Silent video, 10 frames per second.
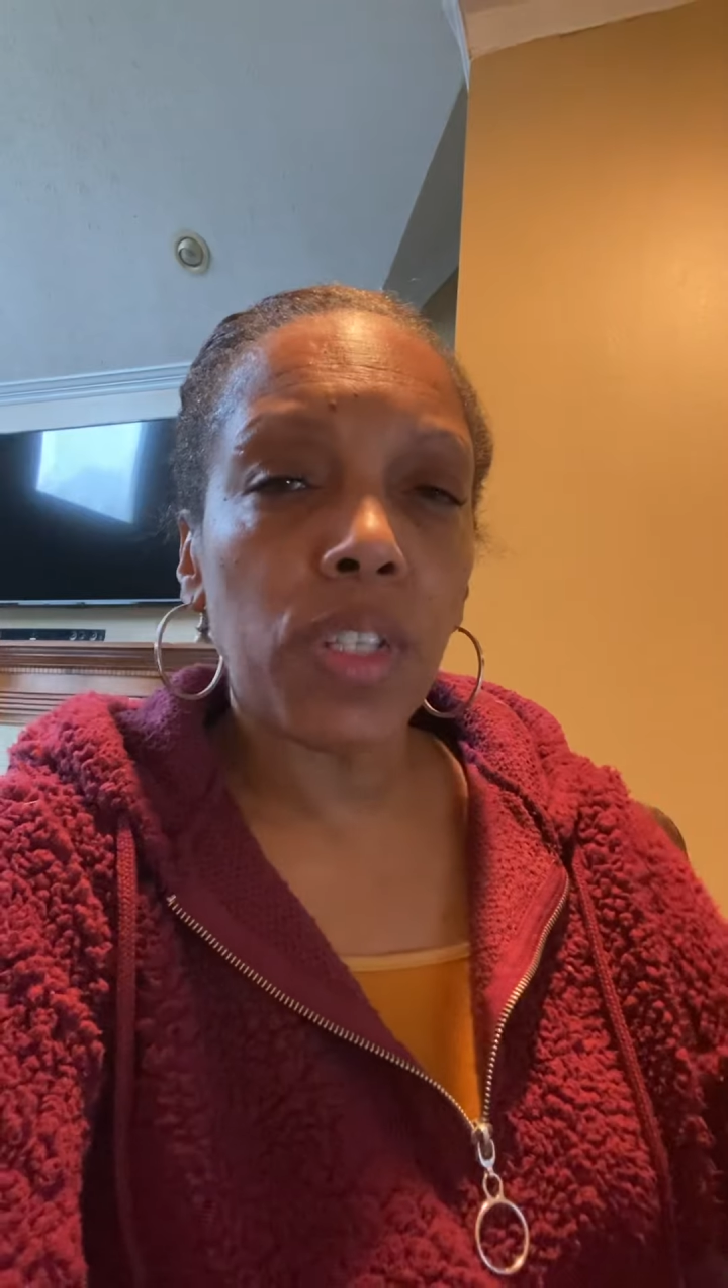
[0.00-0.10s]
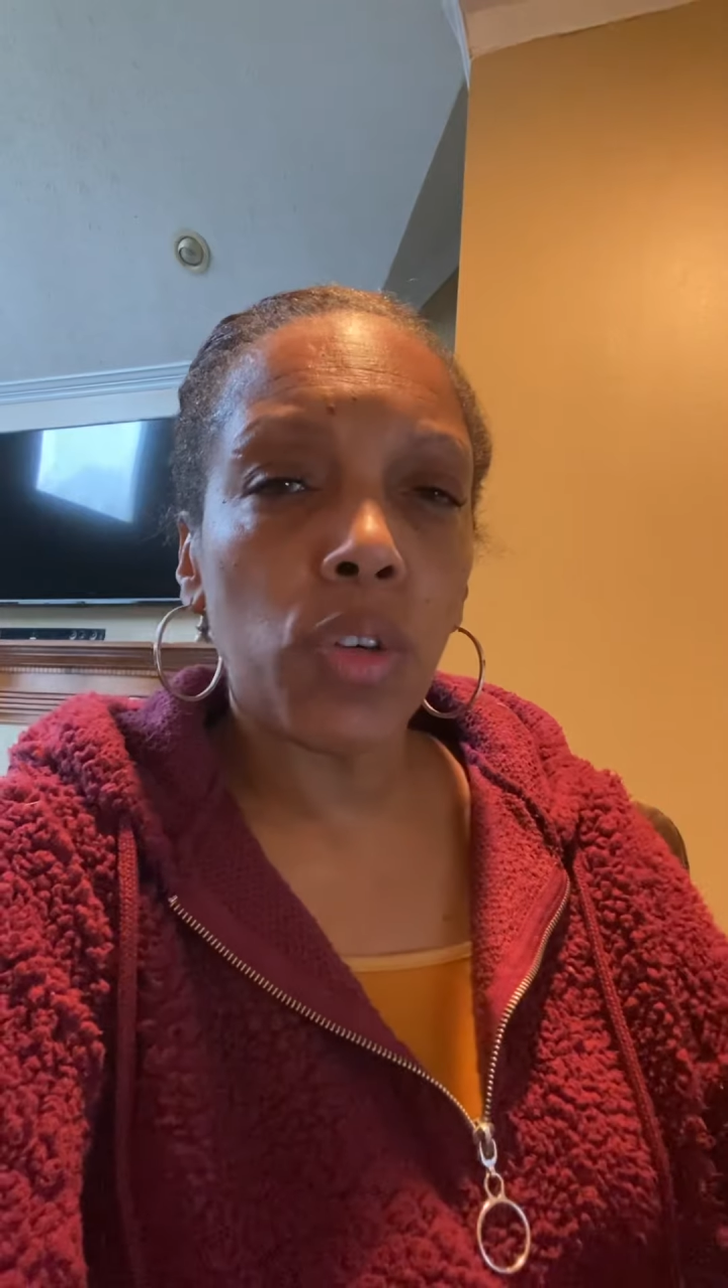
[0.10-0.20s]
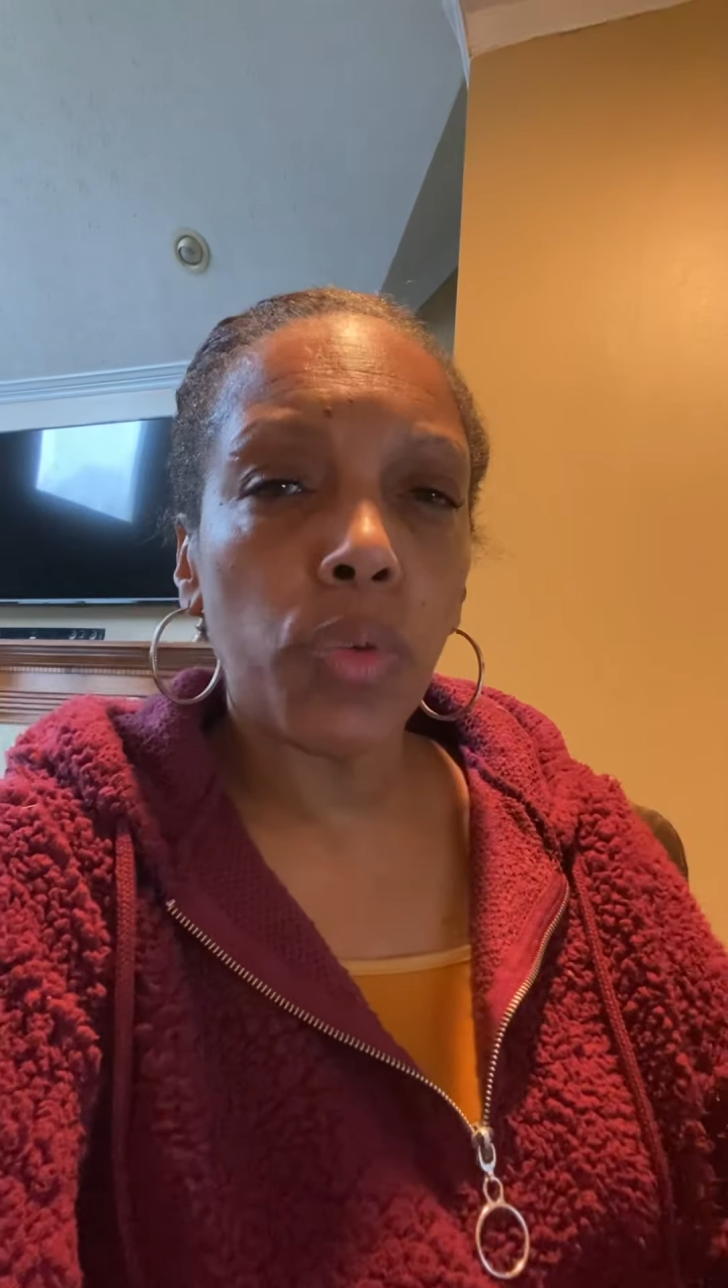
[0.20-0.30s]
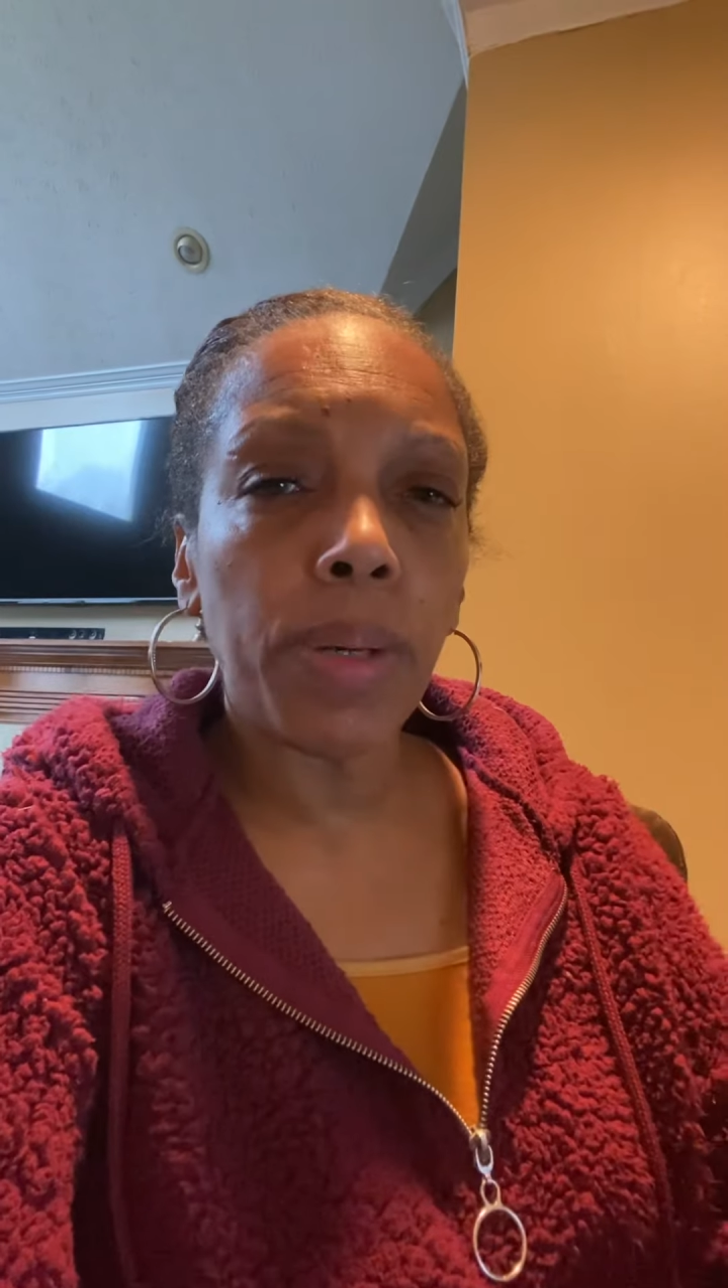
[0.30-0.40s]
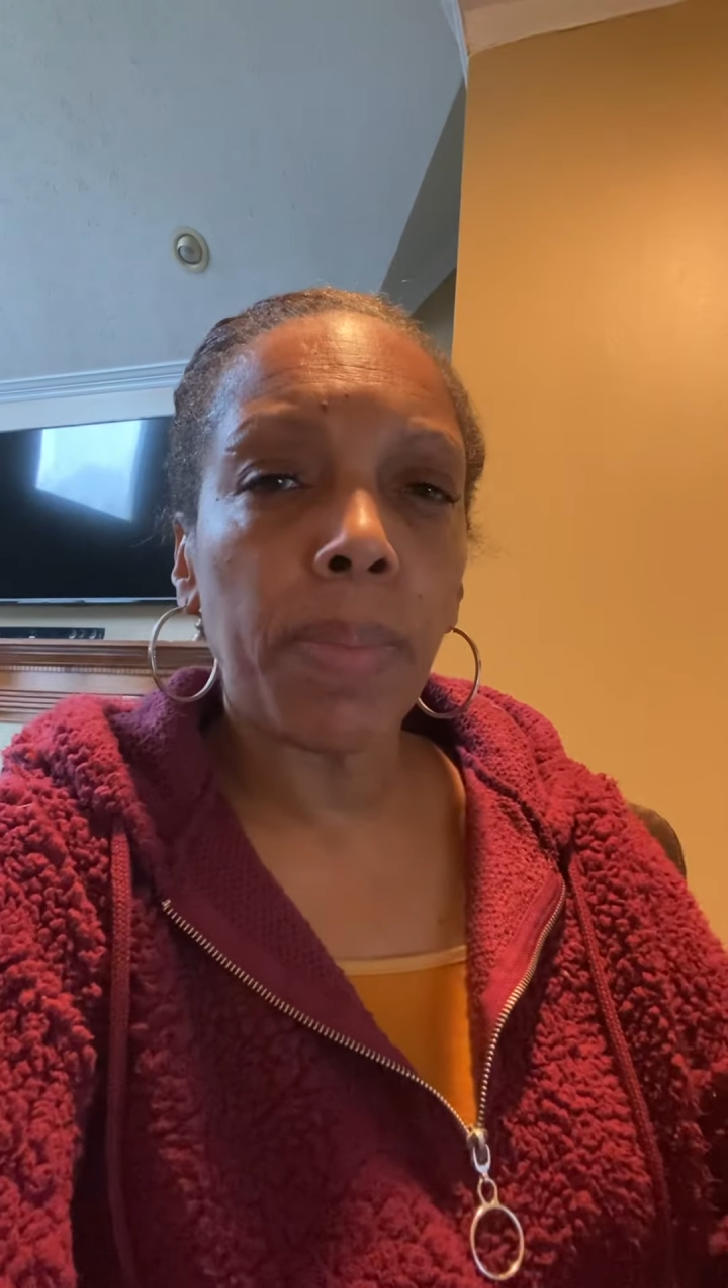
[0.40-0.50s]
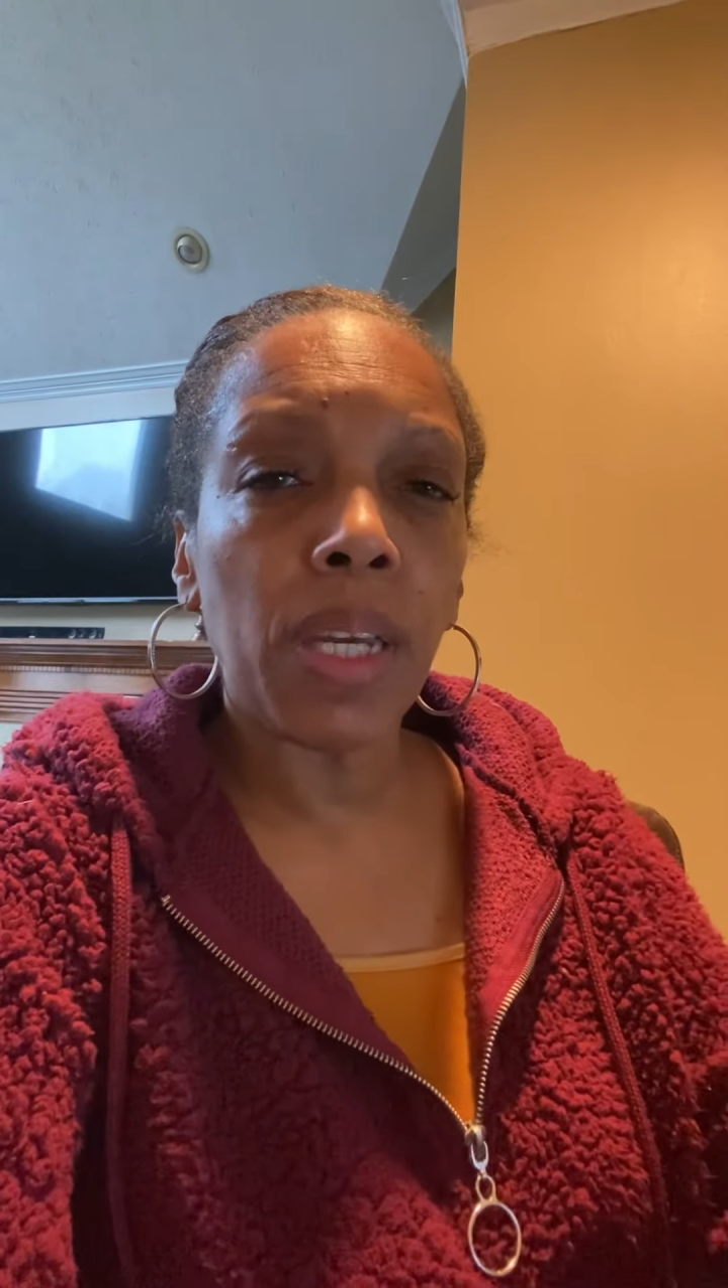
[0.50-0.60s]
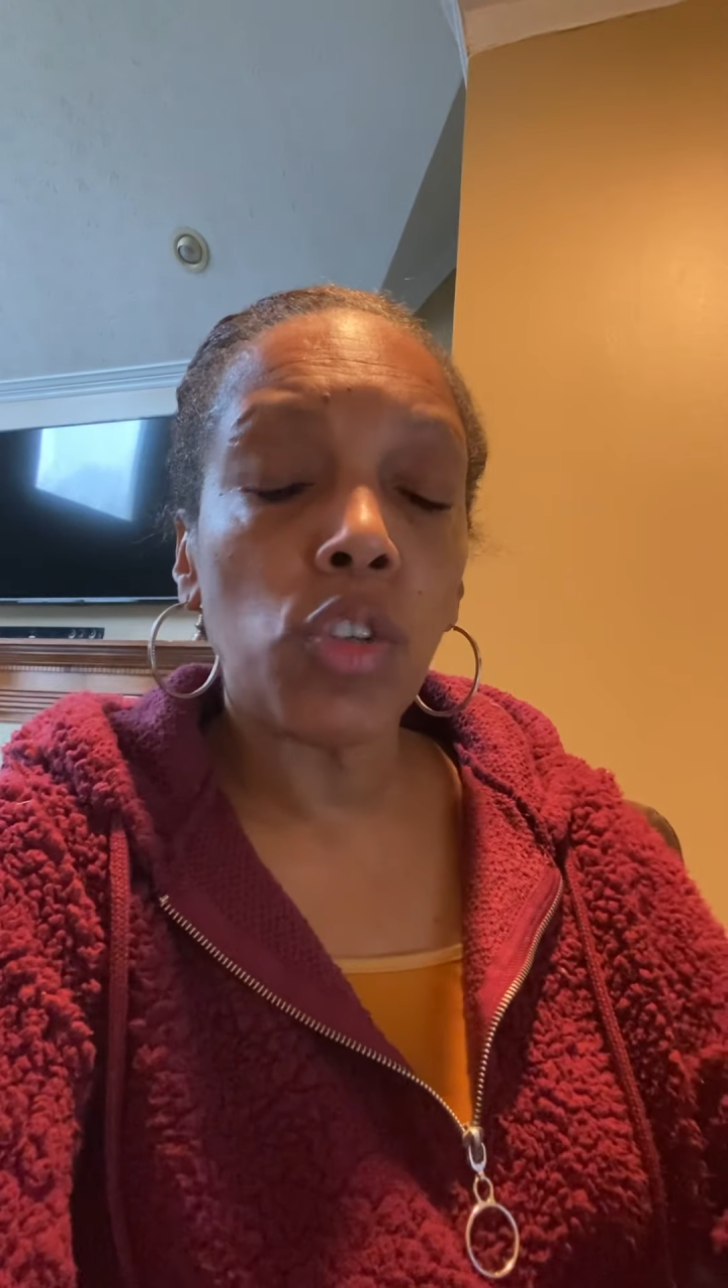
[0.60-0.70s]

agreement,